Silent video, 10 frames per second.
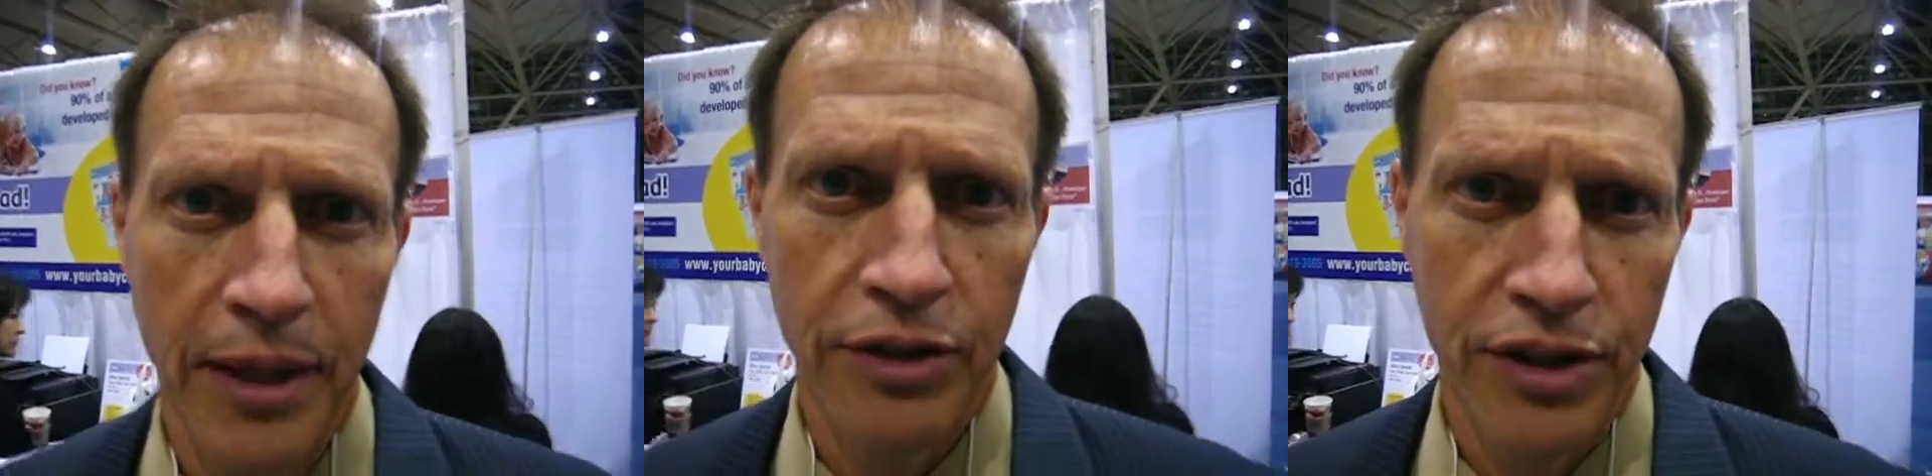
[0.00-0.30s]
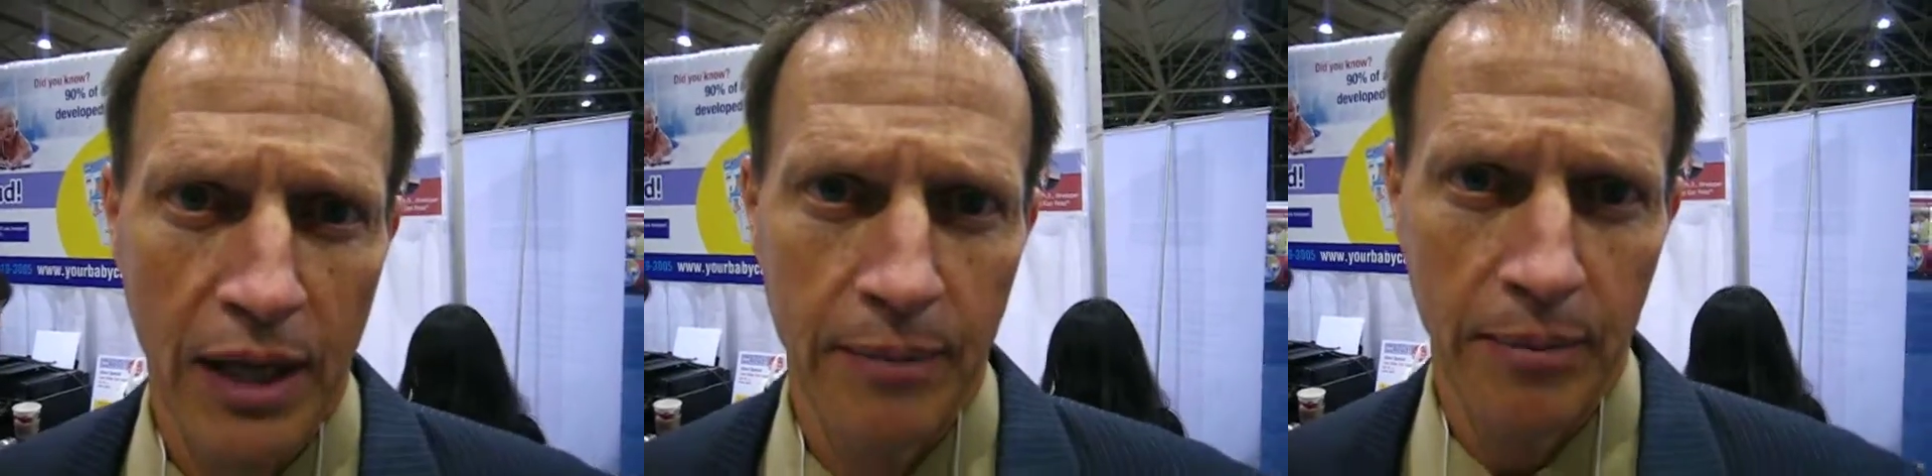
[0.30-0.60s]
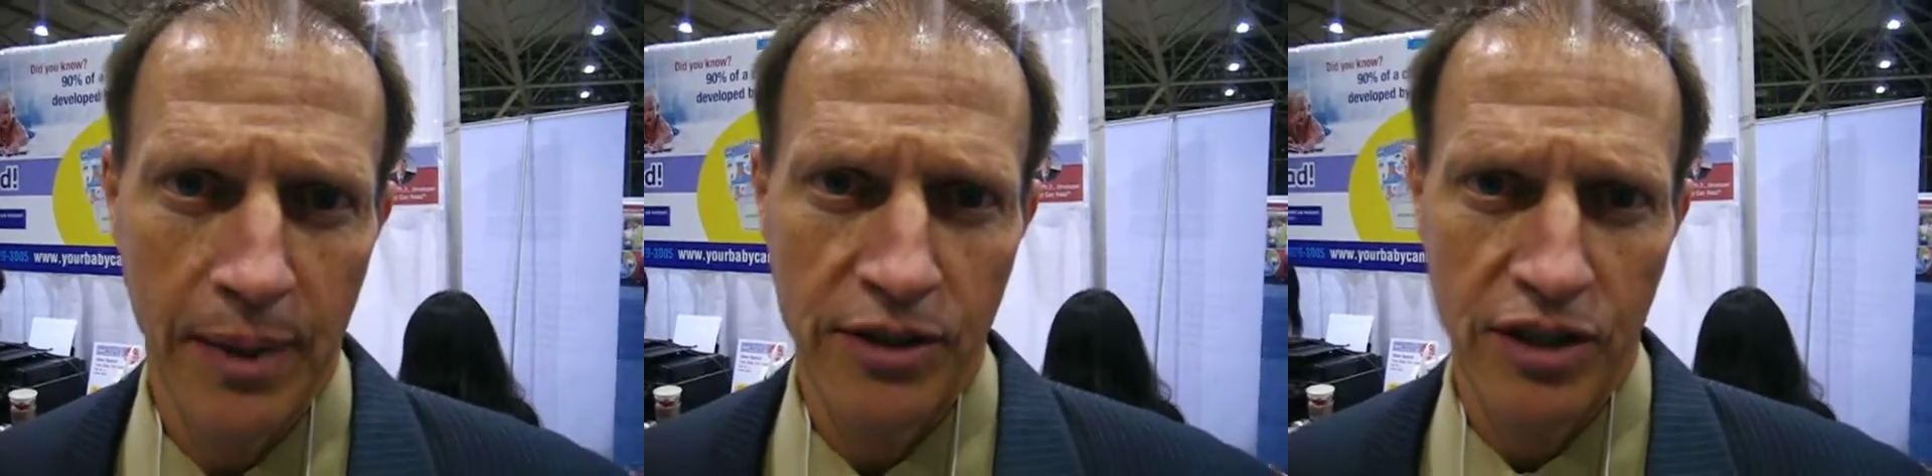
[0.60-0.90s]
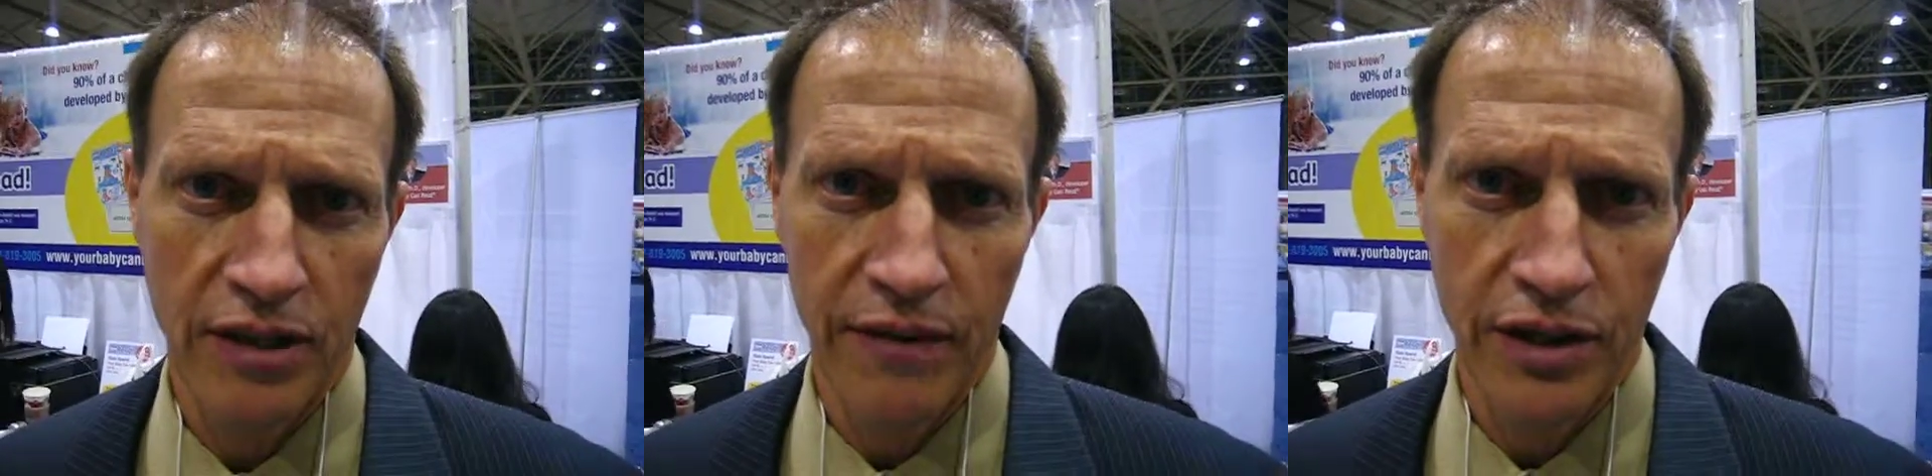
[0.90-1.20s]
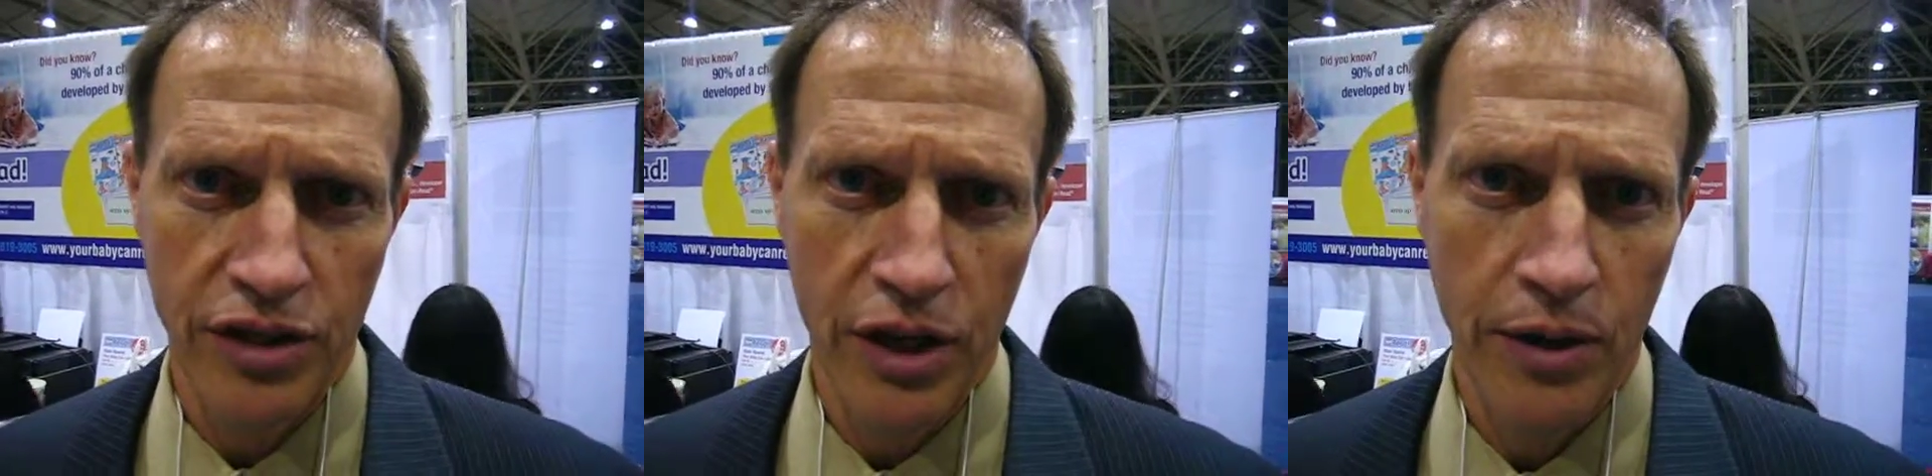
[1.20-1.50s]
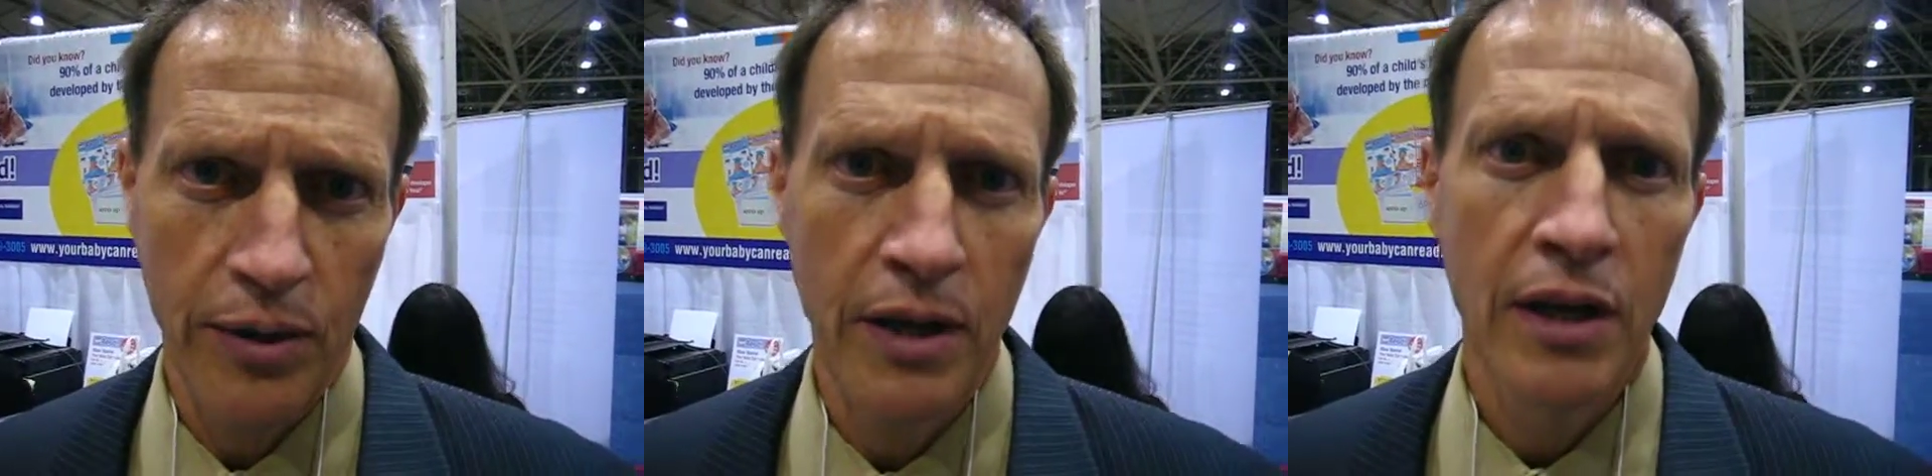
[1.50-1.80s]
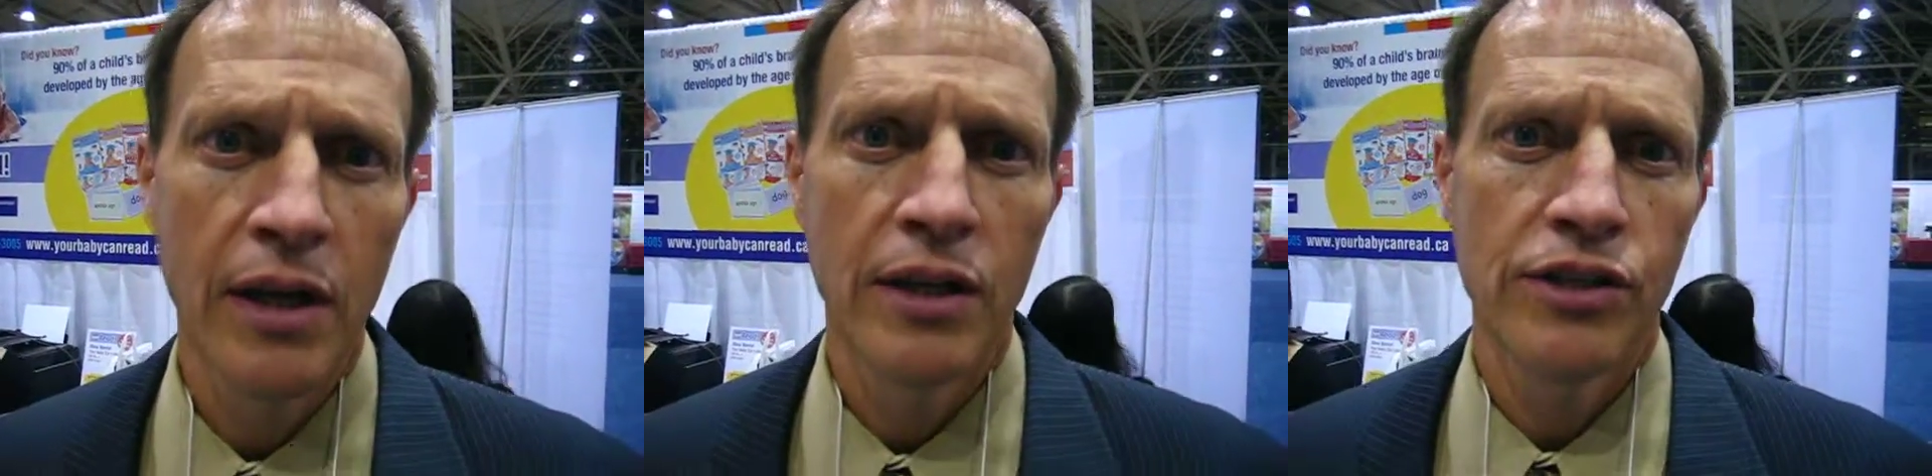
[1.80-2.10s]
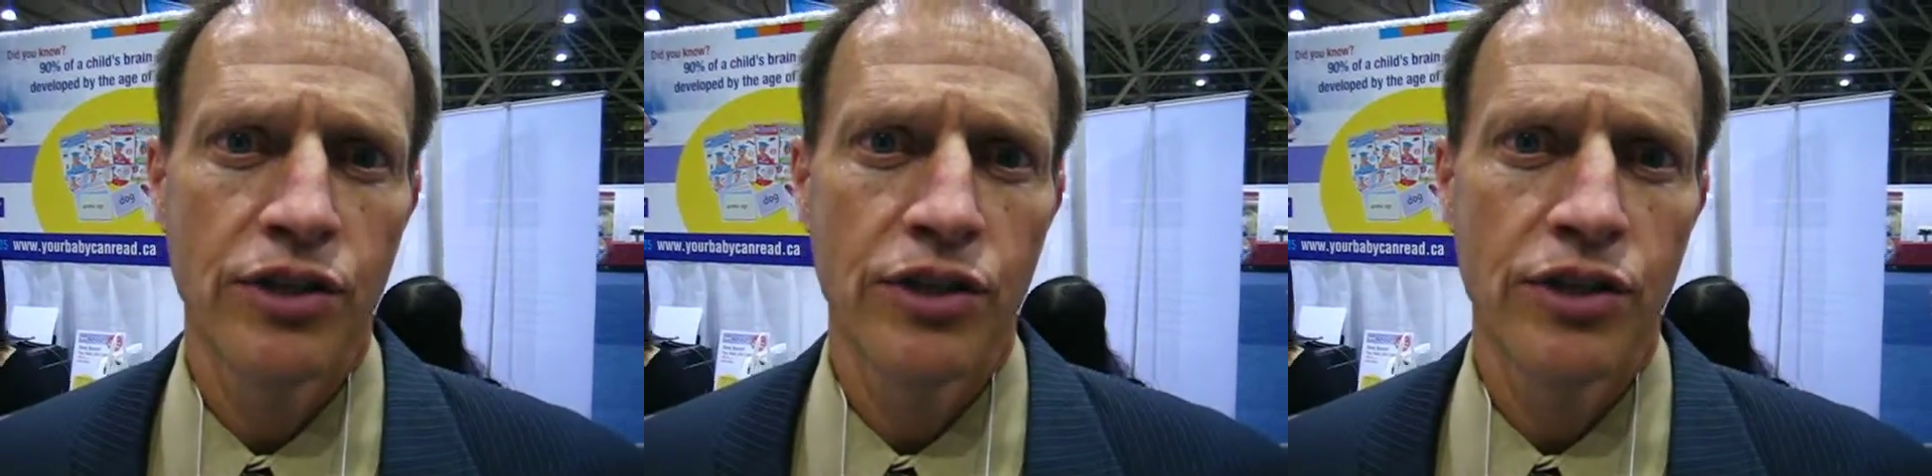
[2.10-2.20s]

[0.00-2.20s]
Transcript: entertainment-based TV show. Mm -hmm.